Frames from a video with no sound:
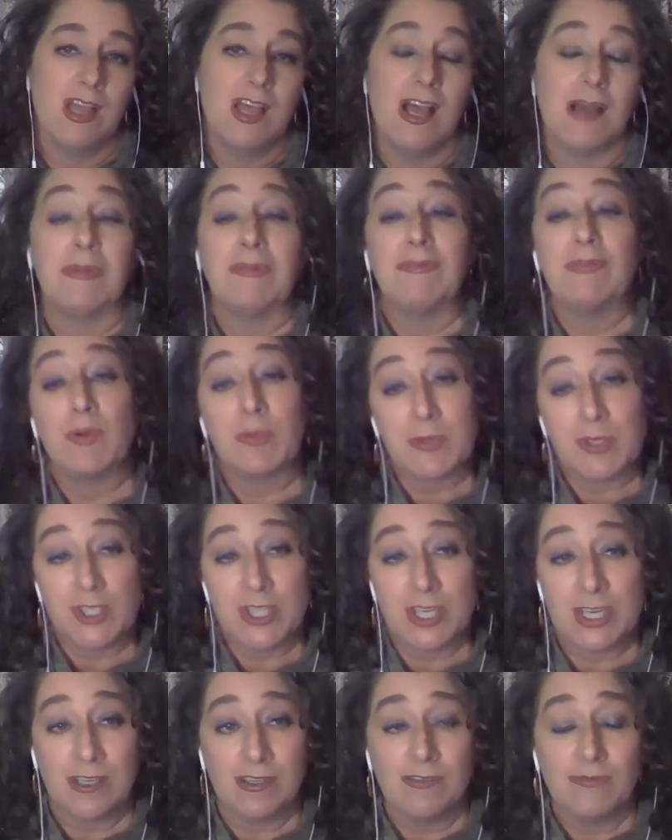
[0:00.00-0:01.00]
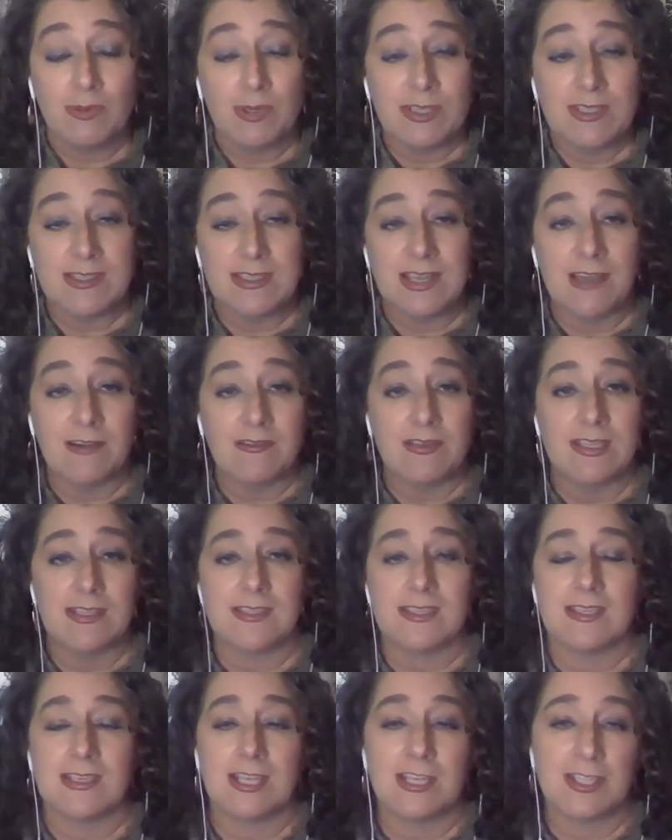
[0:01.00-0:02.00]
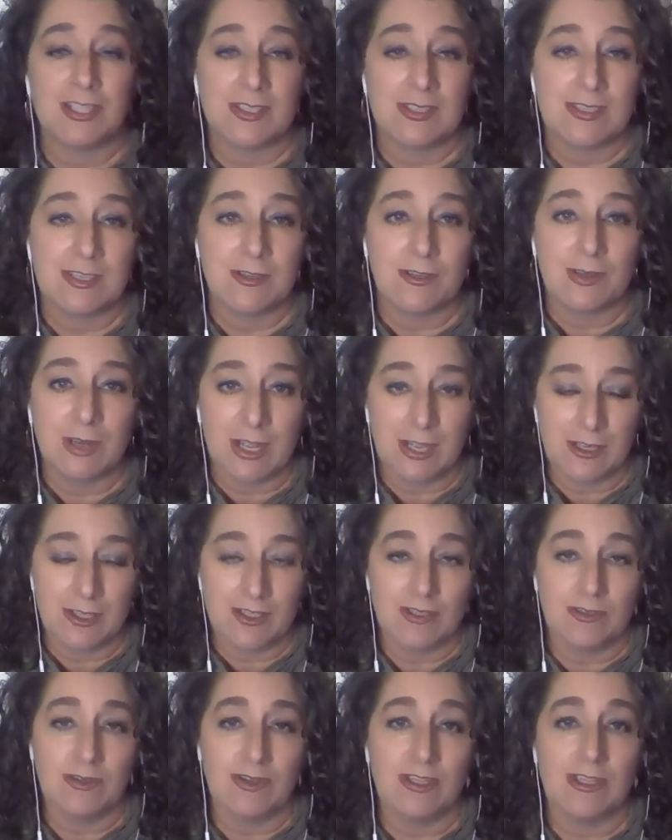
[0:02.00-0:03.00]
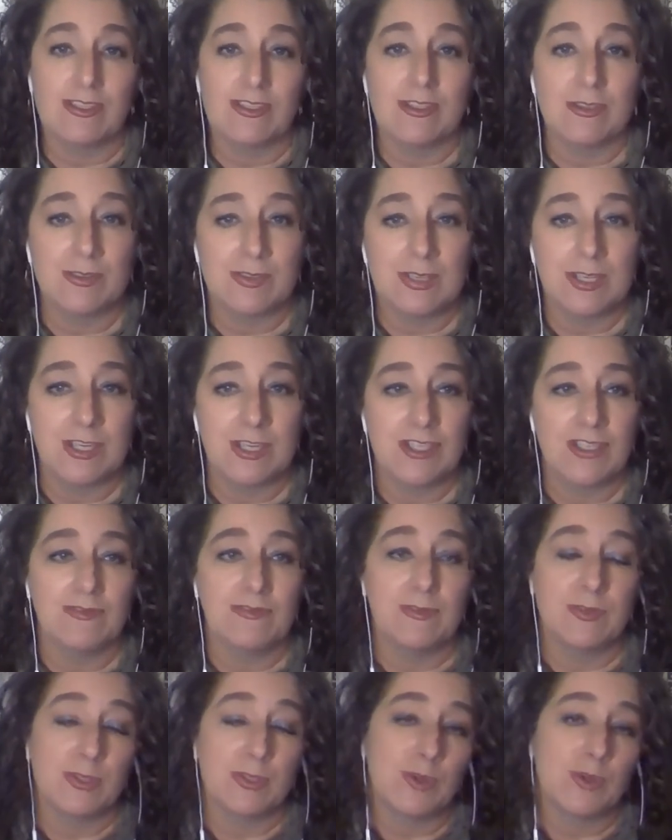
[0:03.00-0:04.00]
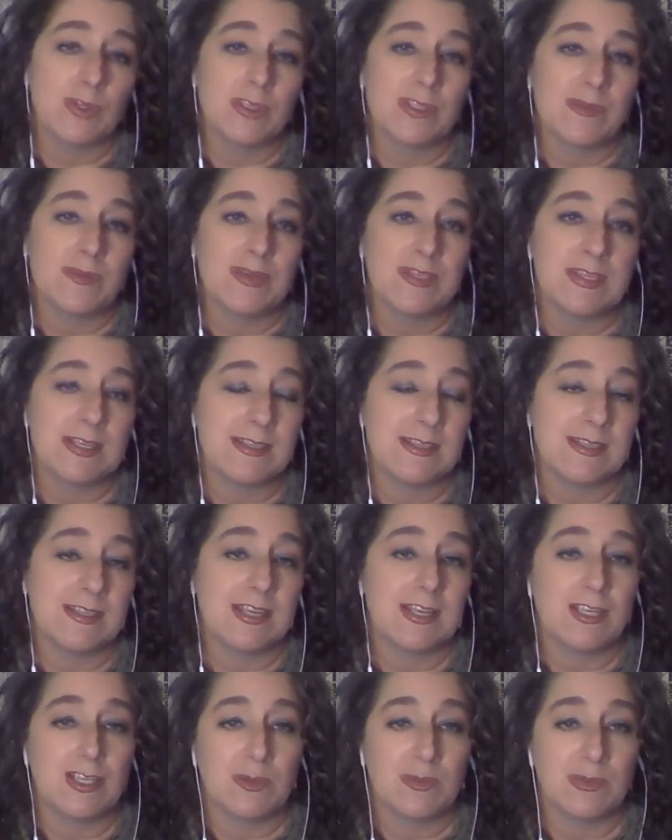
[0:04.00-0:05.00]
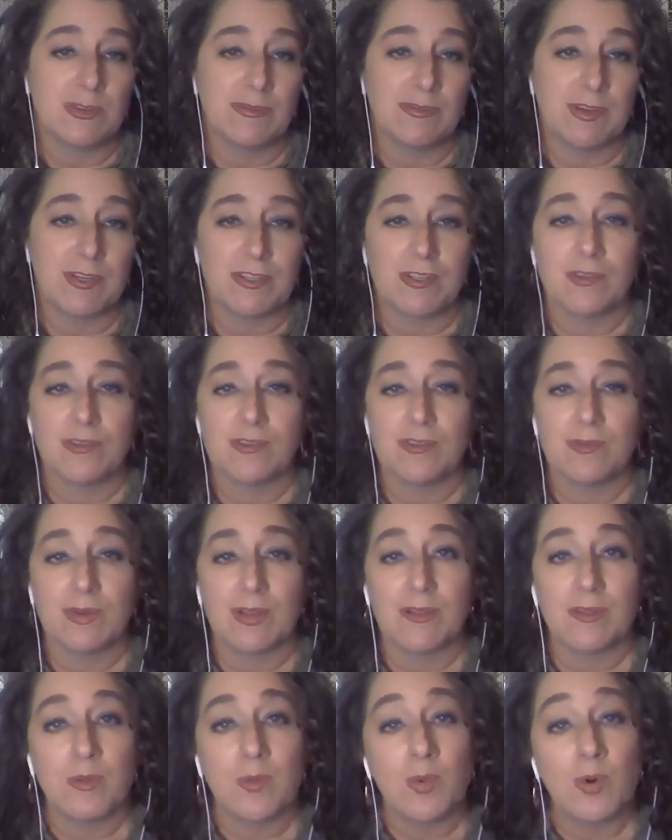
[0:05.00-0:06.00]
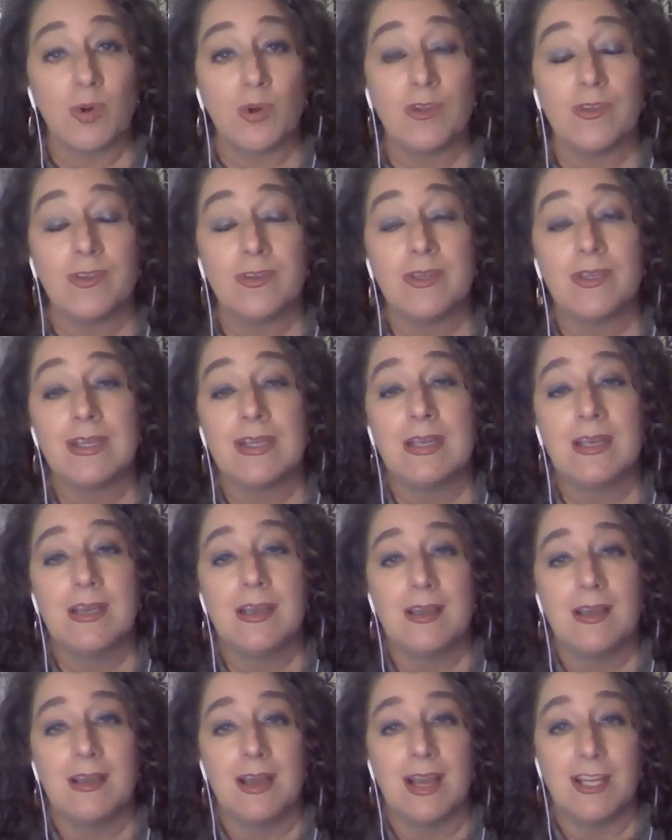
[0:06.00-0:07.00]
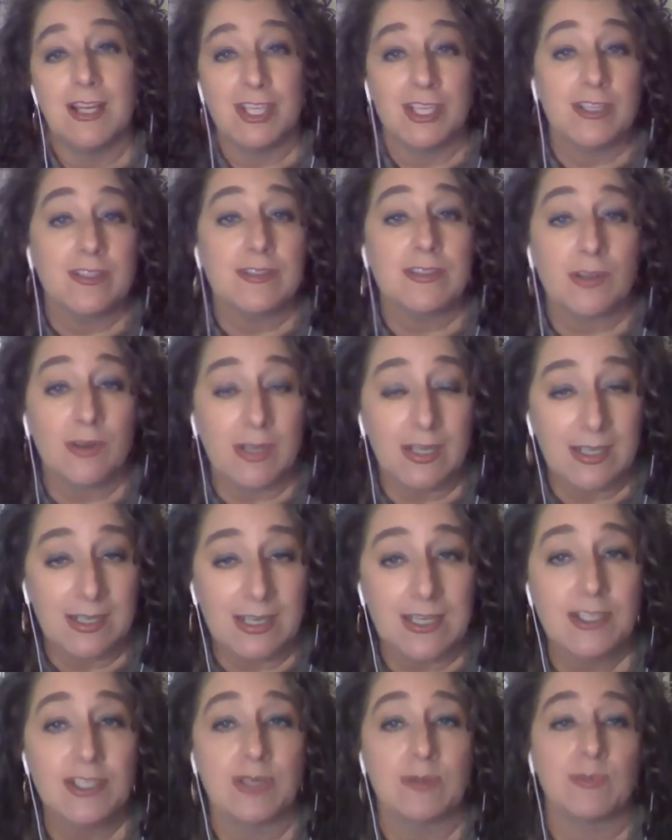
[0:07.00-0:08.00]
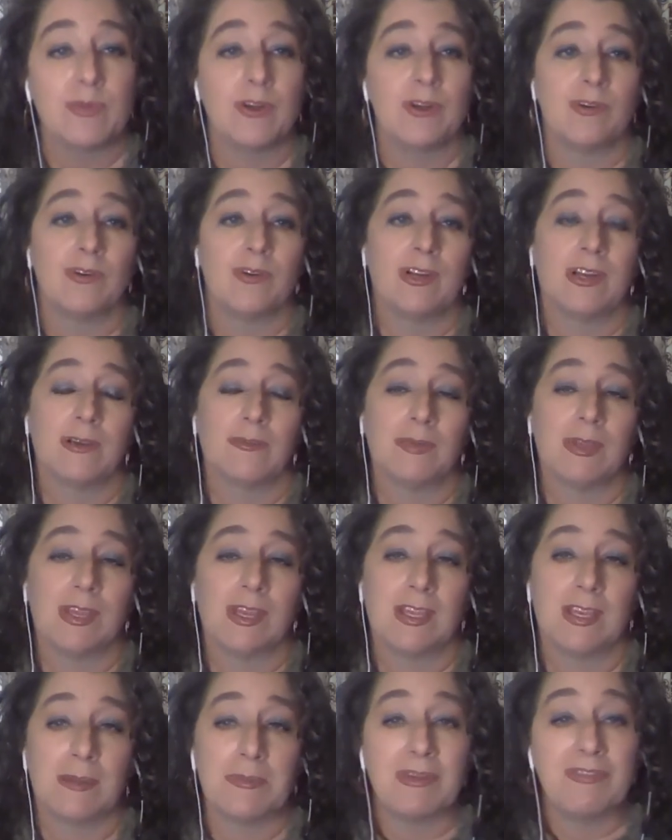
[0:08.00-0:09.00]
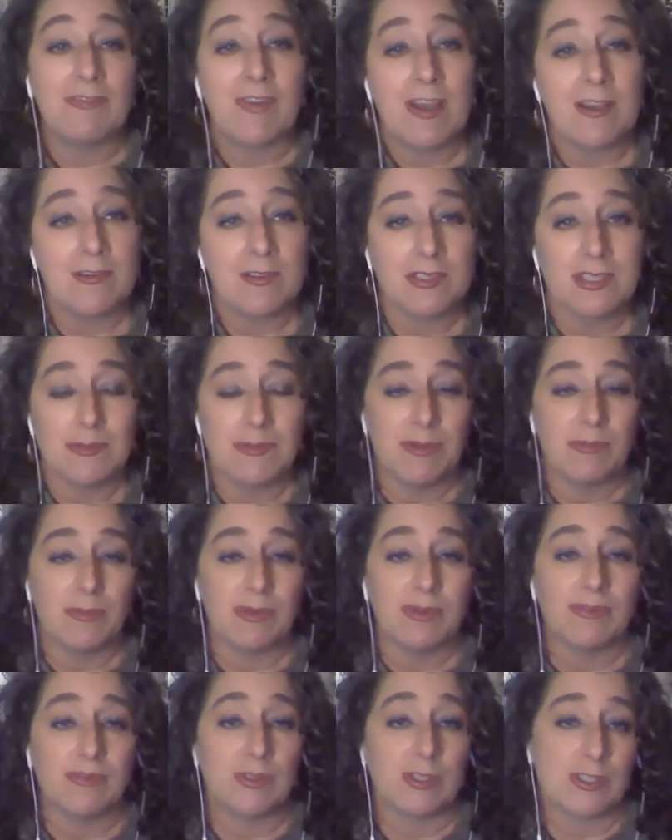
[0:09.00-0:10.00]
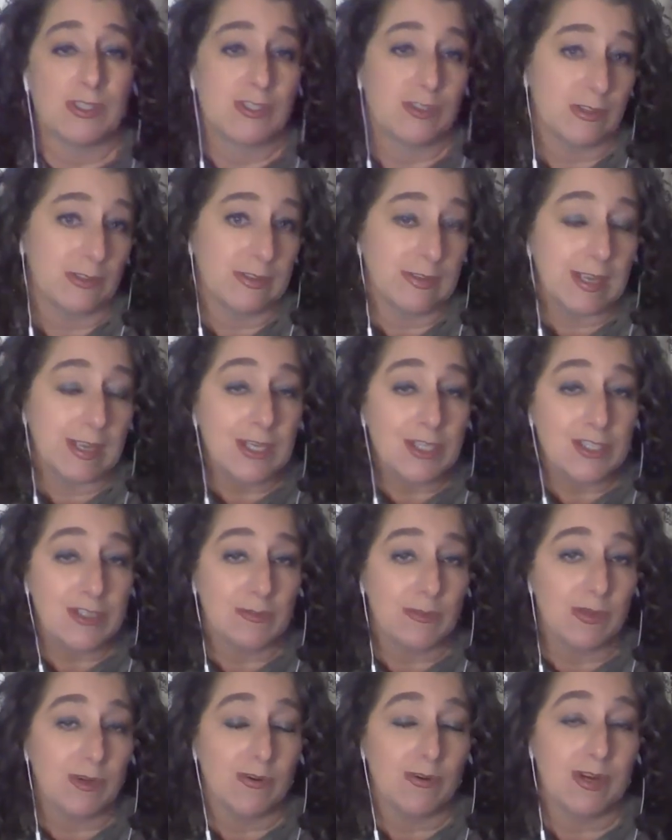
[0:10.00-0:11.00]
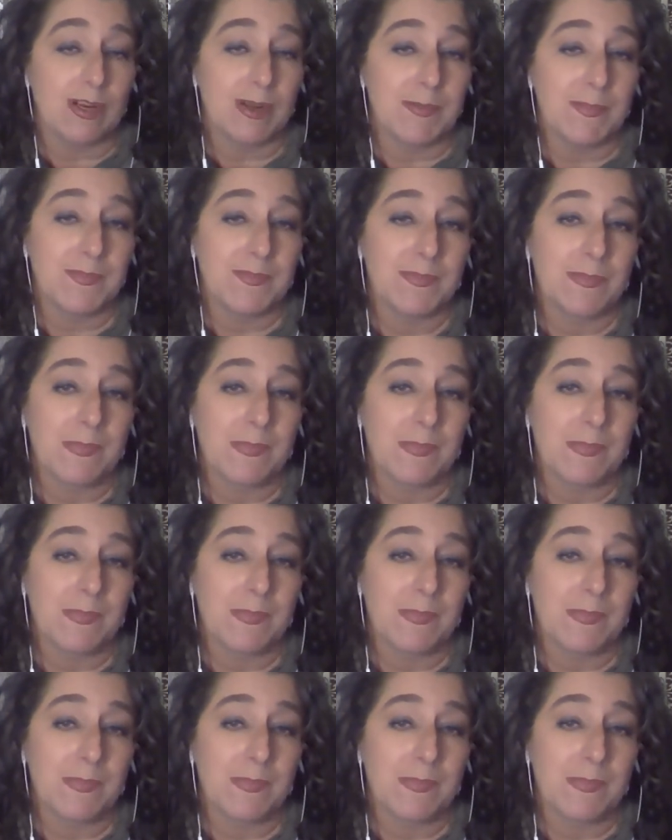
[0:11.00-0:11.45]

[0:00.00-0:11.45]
I'm a former chair of what is now Destinations International, the Association for Tourism and Destination Professionals around the world. I chair its accreditation program, and I'm a faculty member for its certification program.